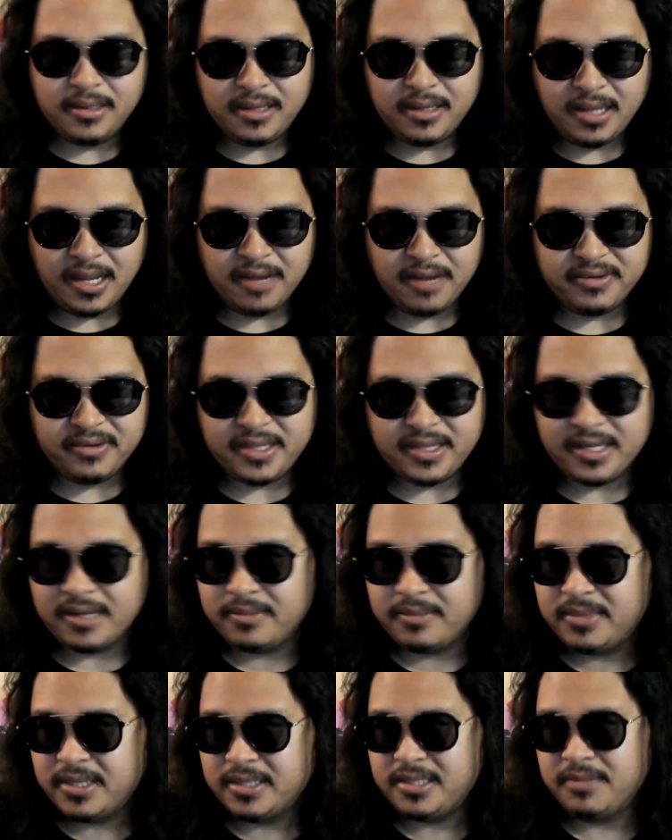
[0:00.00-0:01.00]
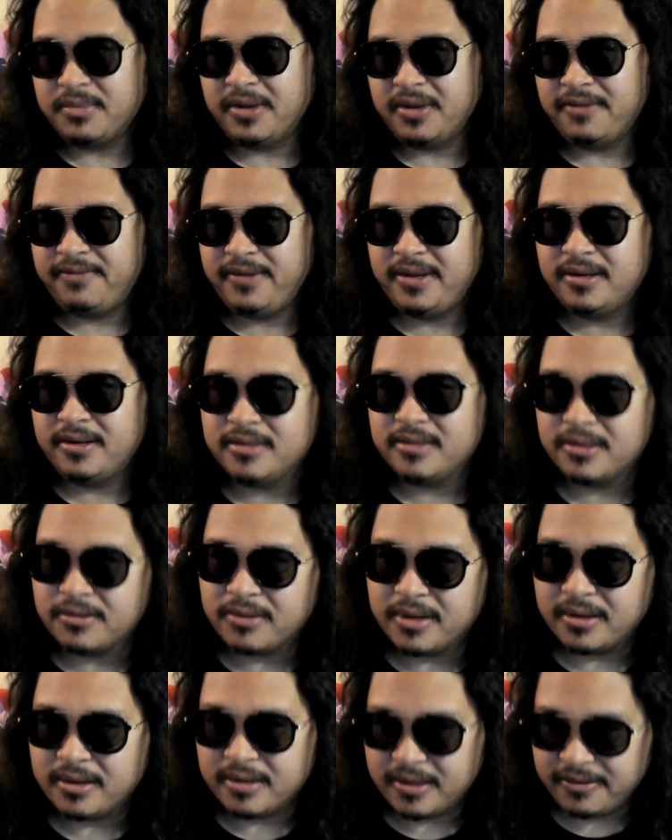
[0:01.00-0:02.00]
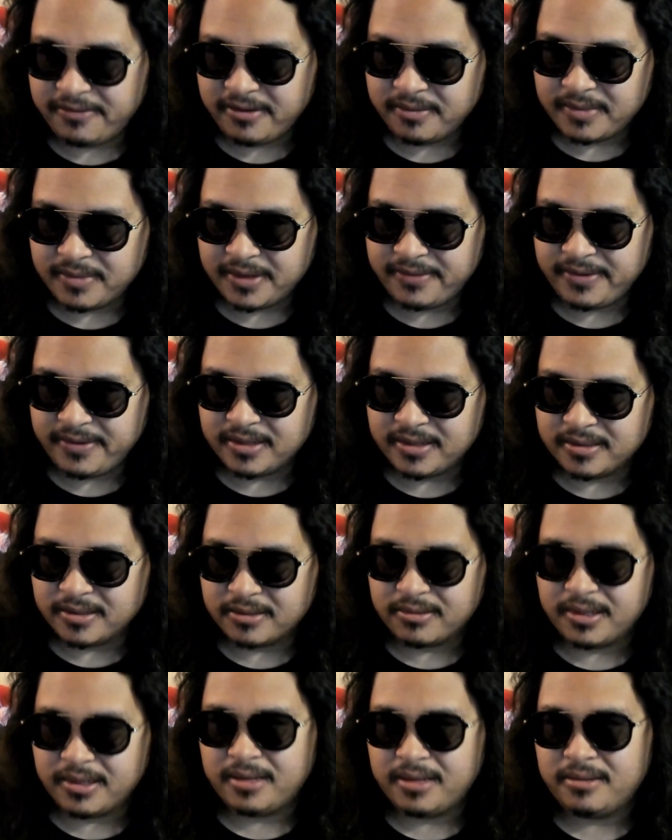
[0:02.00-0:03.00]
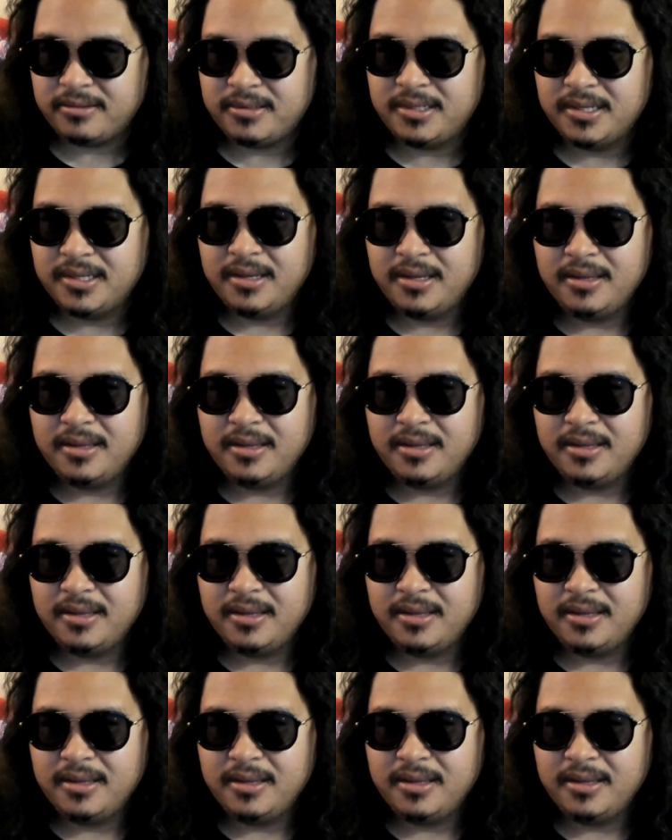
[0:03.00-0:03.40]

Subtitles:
Everything I'm touching, my feet on the ground. I feel my feet on the ground.